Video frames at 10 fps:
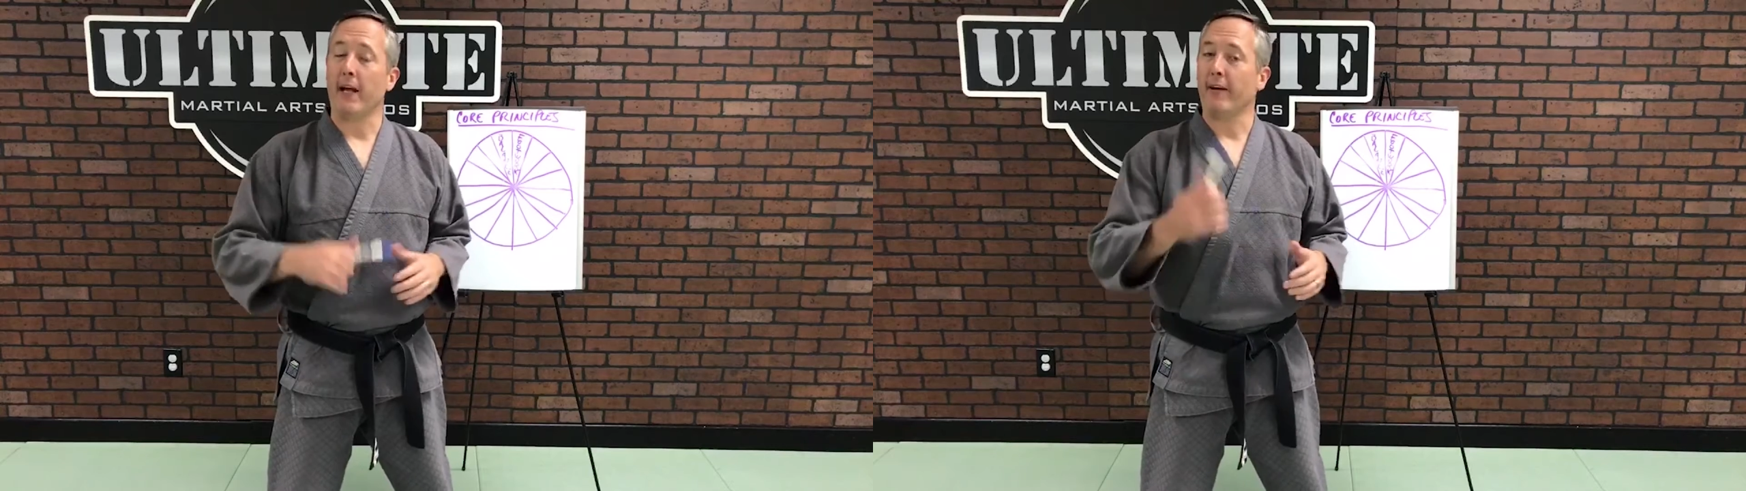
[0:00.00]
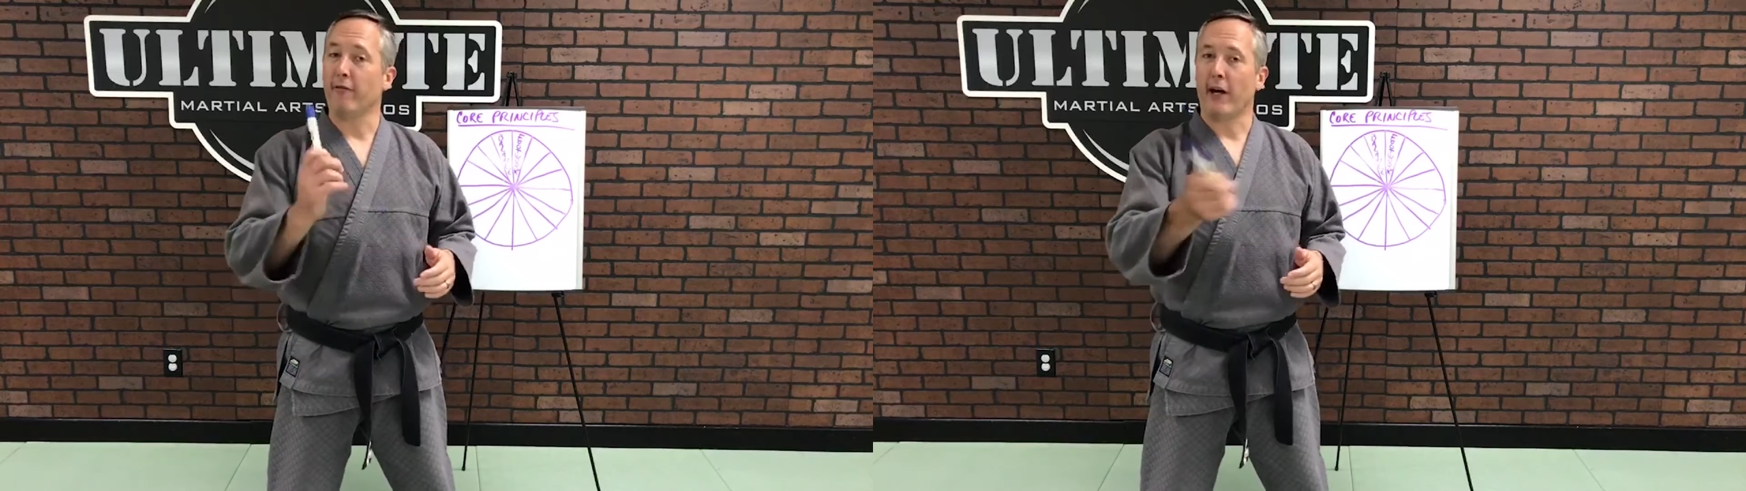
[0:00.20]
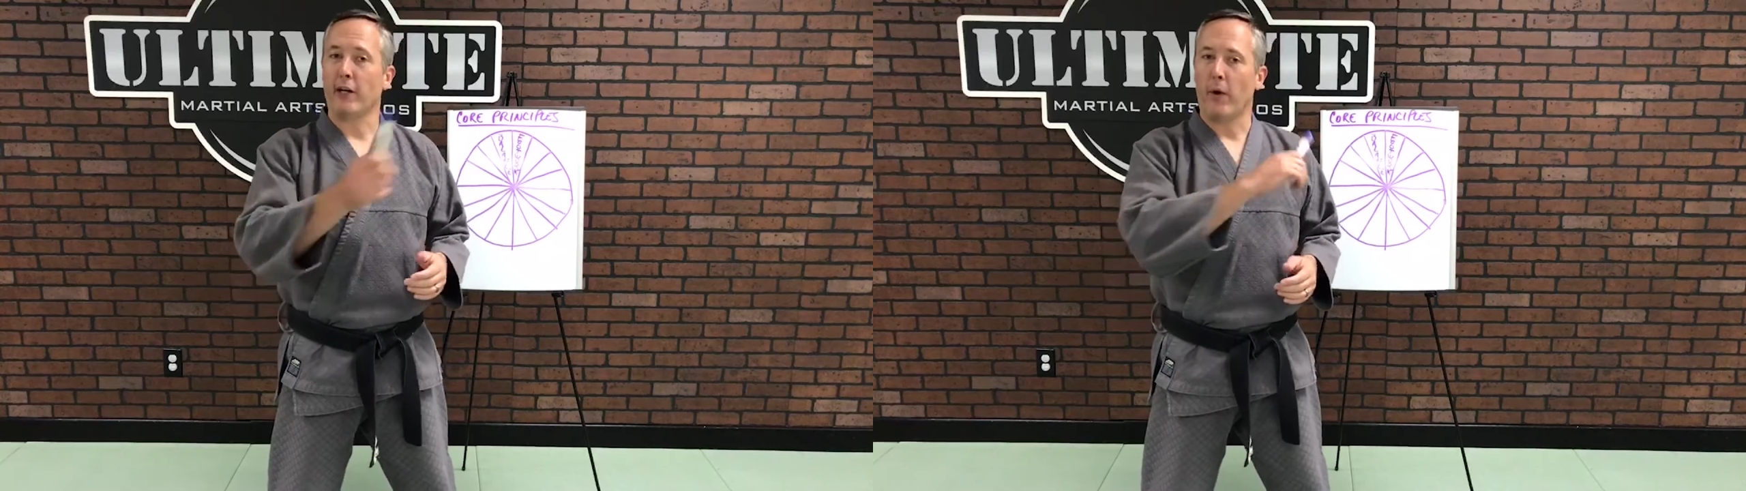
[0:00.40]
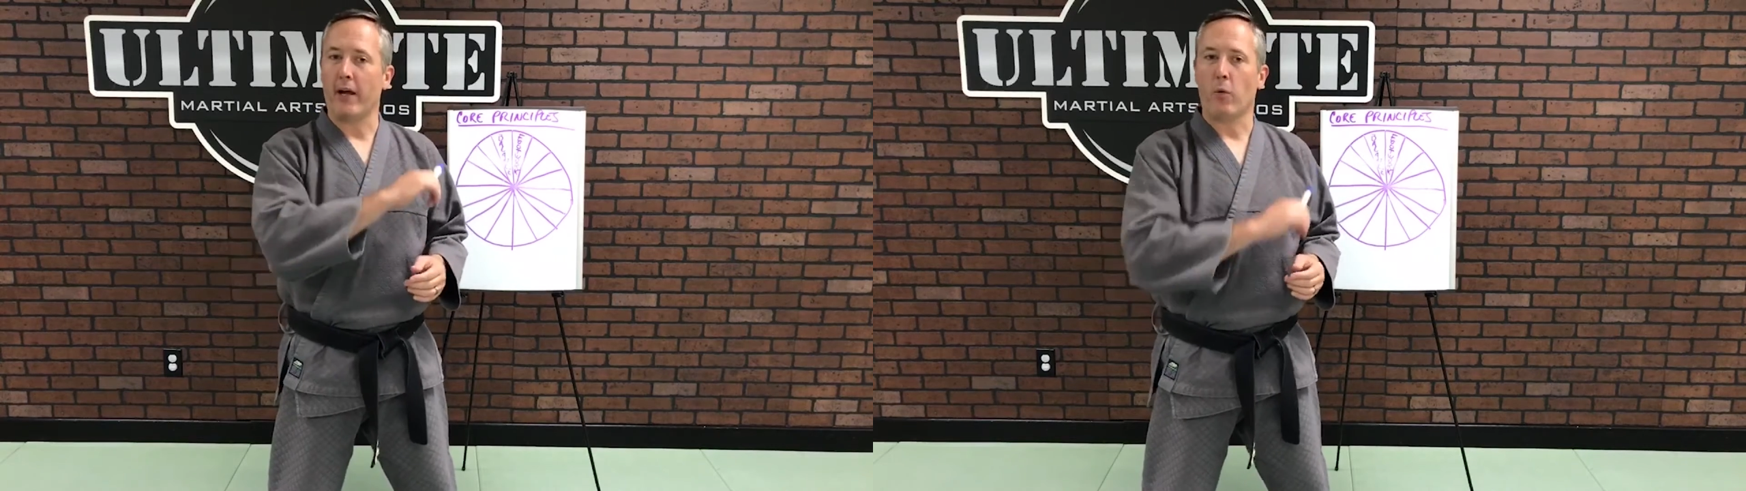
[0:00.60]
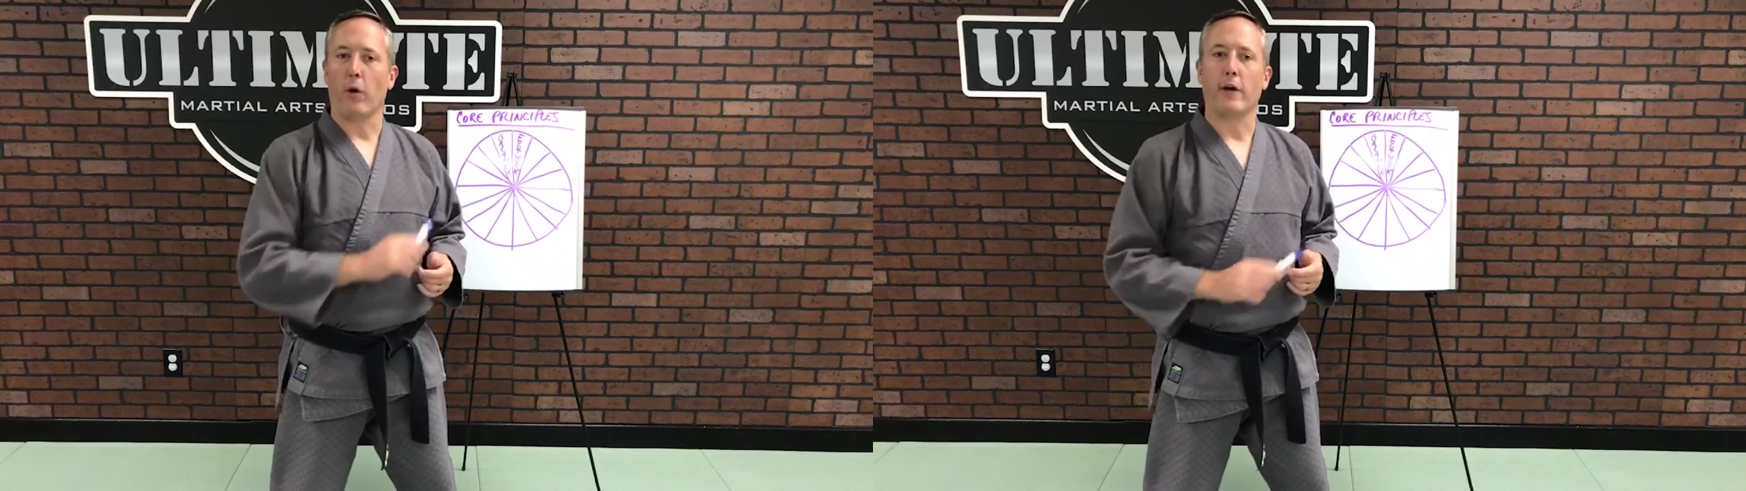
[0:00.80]
And right away,
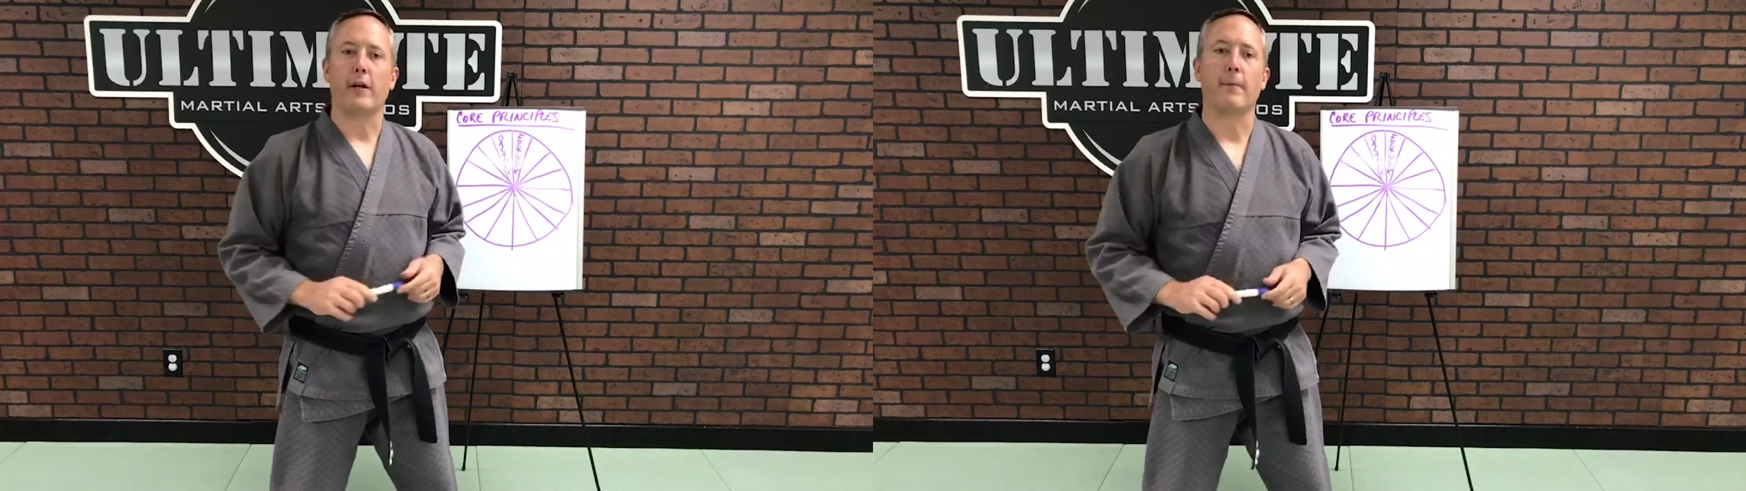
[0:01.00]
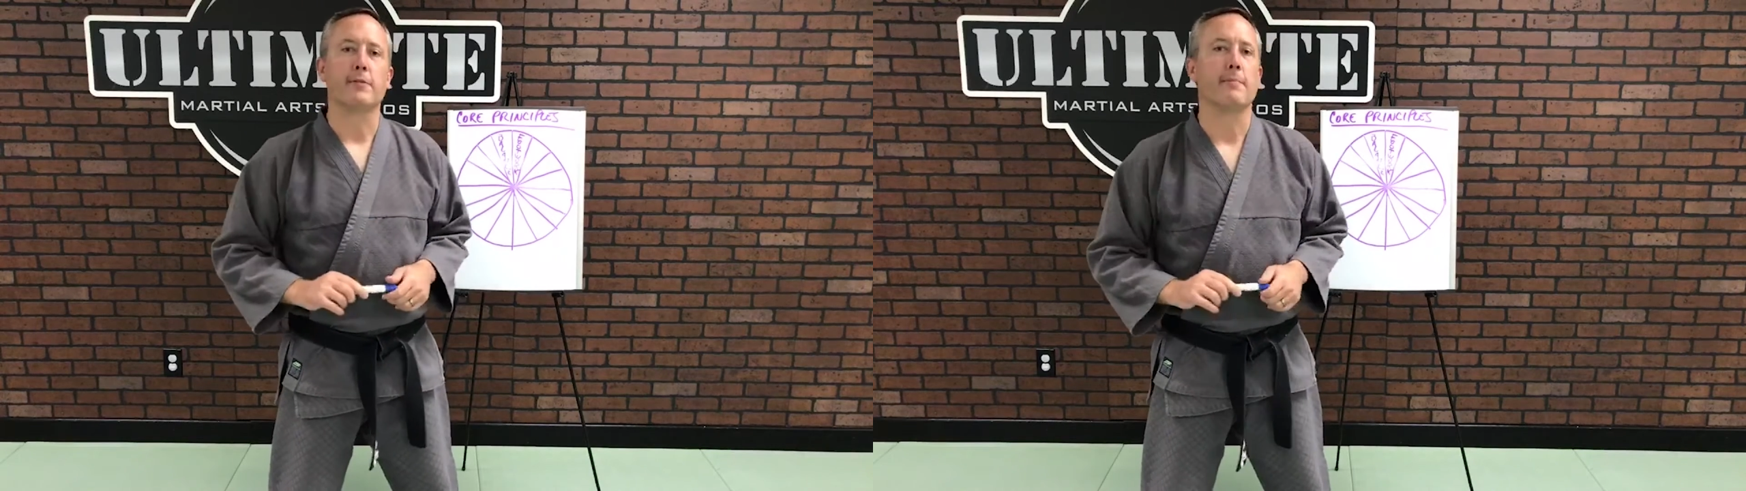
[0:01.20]
a word that comes to